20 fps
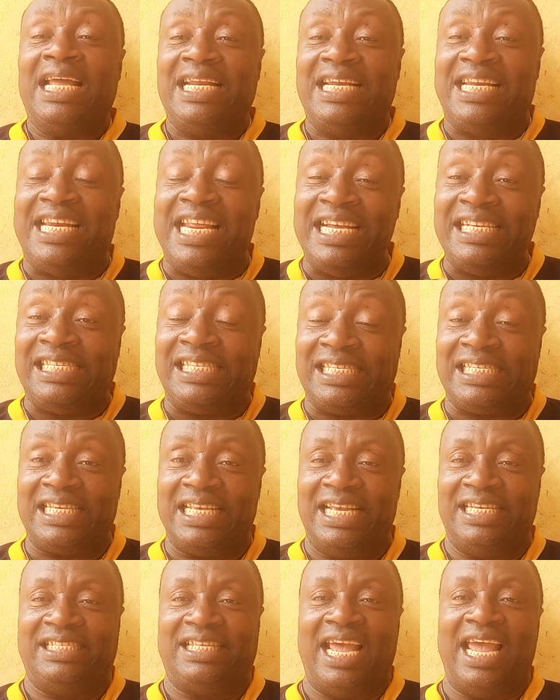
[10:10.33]
This
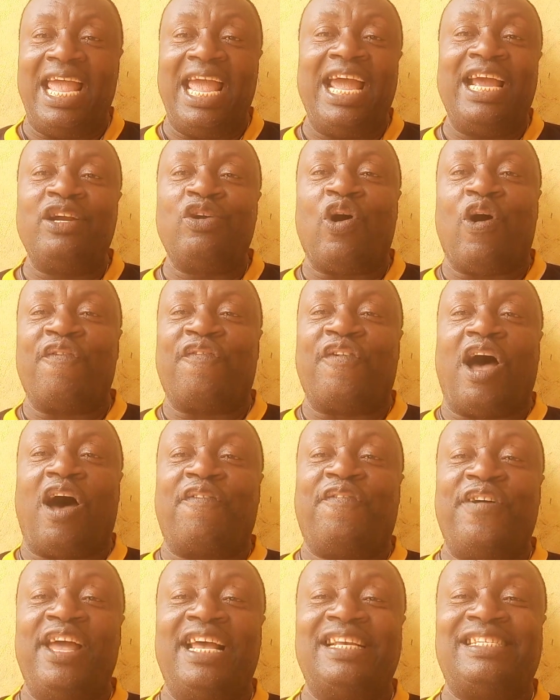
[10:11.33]
is the end of
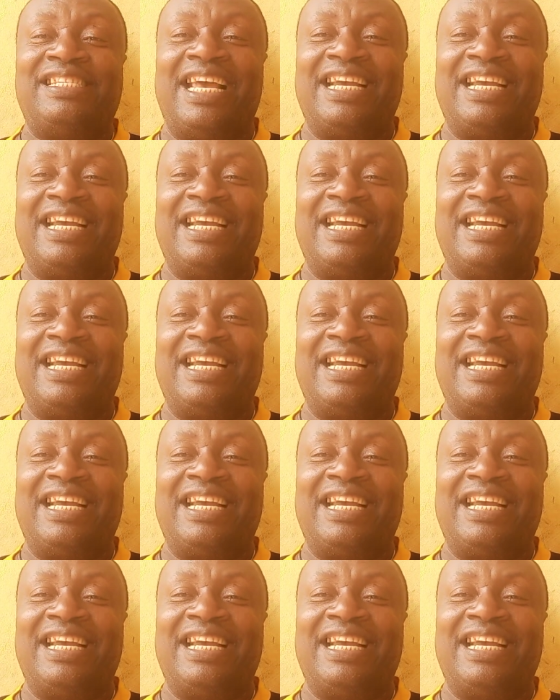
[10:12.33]
our first